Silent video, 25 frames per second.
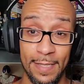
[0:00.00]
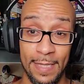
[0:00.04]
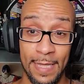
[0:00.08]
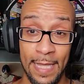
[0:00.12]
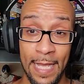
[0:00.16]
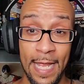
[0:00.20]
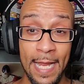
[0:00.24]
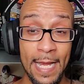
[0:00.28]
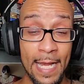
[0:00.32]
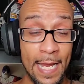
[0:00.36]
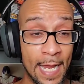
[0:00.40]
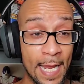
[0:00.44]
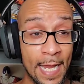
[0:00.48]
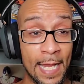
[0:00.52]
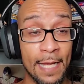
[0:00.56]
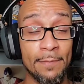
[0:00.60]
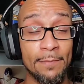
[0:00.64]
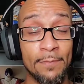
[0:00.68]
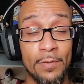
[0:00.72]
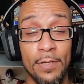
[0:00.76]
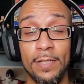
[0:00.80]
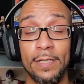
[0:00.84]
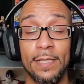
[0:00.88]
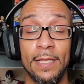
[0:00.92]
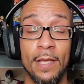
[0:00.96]
That
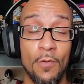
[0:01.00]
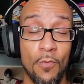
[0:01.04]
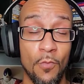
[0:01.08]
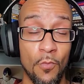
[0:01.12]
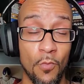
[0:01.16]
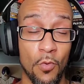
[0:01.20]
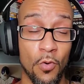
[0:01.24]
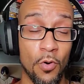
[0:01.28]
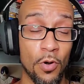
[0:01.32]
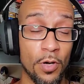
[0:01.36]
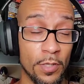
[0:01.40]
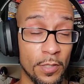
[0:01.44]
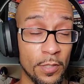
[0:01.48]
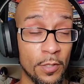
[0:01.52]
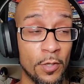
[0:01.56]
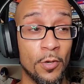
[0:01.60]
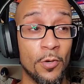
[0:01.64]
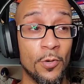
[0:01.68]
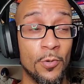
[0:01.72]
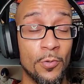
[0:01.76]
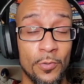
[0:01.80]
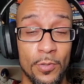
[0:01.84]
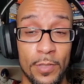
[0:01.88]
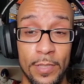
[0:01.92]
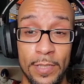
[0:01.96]
headbutt that
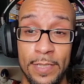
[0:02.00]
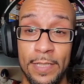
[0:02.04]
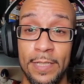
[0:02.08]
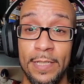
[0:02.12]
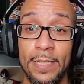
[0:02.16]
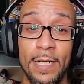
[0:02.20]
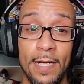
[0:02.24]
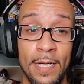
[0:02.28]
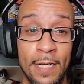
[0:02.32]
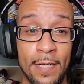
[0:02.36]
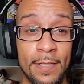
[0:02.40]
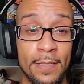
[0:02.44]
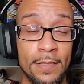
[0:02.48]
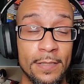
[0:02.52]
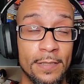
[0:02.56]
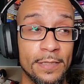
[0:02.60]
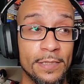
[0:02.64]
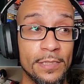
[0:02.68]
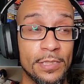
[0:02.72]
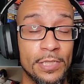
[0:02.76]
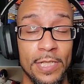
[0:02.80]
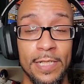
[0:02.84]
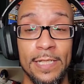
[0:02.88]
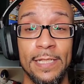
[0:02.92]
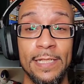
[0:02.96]
Wardlow hit on
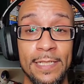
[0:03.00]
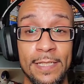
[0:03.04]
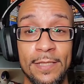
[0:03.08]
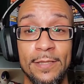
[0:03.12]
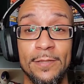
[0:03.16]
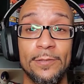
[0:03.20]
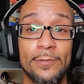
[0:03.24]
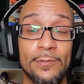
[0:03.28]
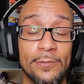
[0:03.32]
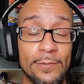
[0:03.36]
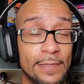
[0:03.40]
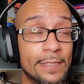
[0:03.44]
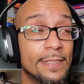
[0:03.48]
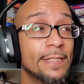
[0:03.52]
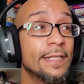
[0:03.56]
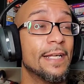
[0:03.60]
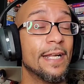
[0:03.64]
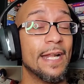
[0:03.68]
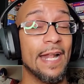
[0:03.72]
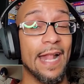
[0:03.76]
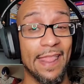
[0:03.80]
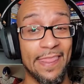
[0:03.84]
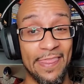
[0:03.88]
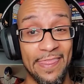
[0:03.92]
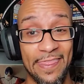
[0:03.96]
Jay Lethal,
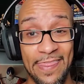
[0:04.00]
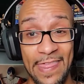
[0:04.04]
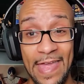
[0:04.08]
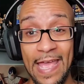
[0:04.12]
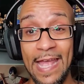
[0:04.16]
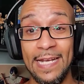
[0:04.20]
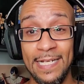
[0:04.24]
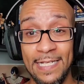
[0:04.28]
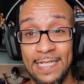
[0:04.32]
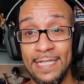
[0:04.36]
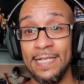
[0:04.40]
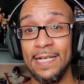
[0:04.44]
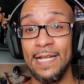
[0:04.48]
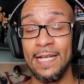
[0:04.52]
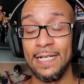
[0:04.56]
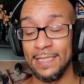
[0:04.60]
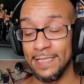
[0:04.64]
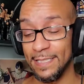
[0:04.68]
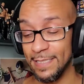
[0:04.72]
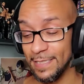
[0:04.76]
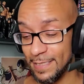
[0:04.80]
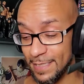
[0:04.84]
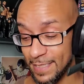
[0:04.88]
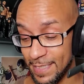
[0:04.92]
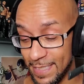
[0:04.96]
that
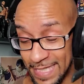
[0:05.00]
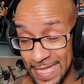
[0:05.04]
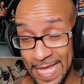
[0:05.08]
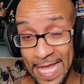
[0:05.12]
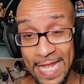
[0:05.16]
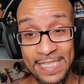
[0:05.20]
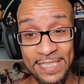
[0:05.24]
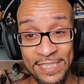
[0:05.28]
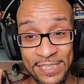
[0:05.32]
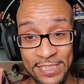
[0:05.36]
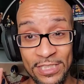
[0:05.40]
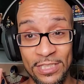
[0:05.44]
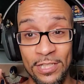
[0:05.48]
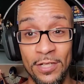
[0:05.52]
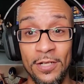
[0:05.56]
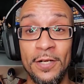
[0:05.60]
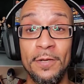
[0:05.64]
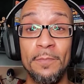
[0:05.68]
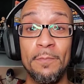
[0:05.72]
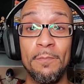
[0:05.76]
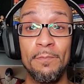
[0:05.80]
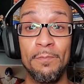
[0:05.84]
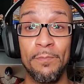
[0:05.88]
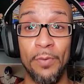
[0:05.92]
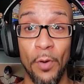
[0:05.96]
connected. That
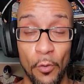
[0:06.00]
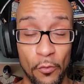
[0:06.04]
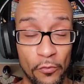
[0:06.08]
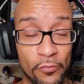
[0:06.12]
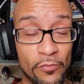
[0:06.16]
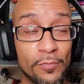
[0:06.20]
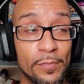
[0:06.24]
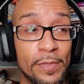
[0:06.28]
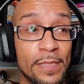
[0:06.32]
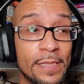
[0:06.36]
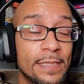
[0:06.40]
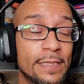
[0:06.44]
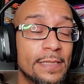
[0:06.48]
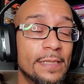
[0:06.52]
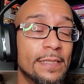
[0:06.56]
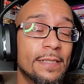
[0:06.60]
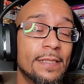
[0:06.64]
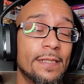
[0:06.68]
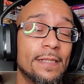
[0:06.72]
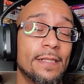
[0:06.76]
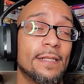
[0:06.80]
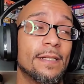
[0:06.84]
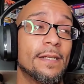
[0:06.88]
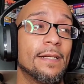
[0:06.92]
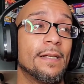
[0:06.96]
stunned both men.
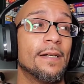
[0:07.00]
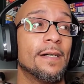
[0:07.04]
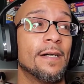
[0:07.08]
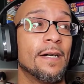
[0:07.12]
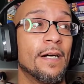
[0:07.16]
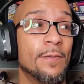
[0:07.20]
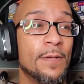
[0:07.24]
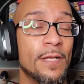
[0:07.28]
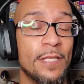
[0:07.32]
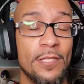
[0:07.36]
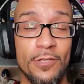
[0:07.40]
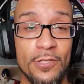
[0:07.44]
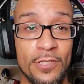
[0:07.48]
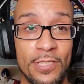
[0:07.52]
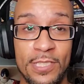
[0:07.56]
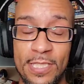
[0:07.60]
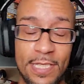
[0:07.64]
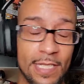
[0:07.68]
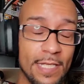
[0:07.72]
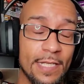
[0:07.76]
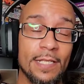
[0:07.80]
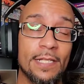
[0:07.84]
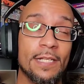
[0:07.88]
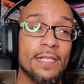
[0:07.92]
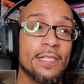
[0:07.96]
And you
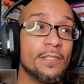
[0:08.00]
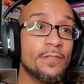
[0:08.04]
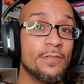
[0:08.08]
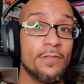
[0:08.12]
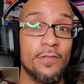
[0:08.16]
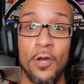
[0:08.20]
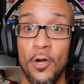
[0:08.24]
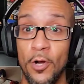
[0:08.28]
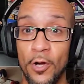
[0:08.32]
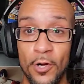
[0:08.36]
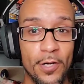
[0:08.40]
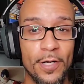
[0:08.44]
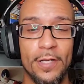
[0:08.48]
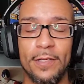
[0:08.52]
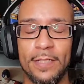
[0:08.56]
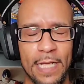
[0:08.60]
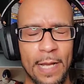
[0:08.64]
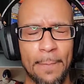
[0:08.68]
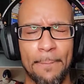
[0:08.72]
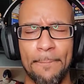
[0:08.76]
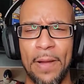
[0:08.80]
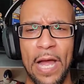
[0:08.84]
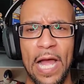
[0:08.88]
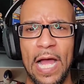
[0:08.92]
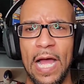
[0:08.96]
seen it because you heard it, it's
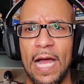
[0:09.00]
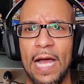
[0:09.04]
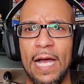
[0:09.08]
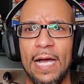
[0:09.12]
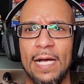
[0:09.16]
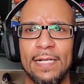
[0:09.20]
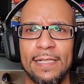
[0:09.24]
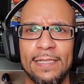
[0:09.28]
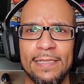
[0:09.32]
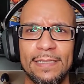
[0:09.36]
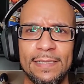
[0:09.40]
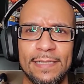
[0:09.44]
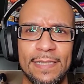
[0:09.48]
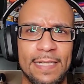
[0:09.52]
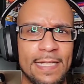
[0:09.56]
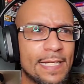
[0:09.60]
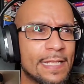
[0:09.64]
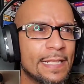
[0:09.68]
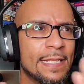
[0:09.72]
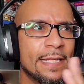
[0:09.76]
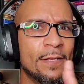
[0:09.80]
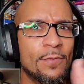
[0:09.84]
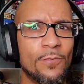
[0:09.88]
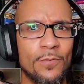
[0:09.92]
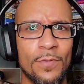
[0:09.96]
like, bah!
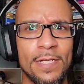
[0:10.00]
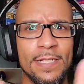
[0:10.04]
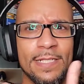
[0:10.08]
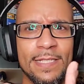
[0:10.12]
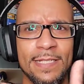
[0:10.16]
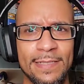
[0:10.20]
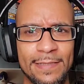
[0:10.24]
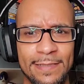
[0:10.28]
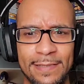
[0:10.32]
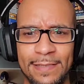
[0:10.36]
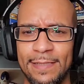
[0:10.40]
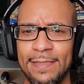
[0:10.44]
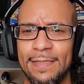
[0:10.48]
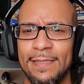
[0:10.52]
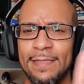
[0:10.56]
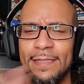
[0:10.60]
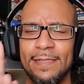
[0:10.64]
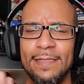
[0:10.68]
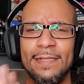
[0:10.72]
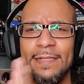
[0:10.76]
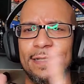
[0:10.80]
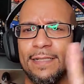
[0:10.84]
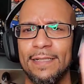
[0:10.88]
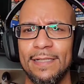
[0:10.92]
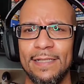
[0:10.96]
Like, it wasn't
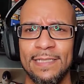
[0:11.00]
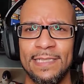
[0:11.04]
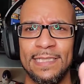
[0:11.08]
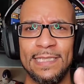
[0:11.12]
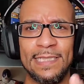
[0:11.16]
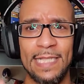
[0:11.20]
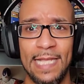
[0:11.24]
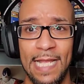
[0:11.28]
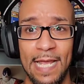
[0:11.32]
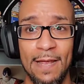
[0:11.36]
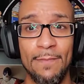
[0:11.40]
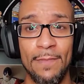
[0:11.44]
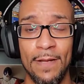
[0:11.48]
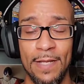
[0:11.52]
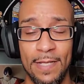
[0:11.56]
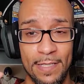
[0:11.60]
a slap.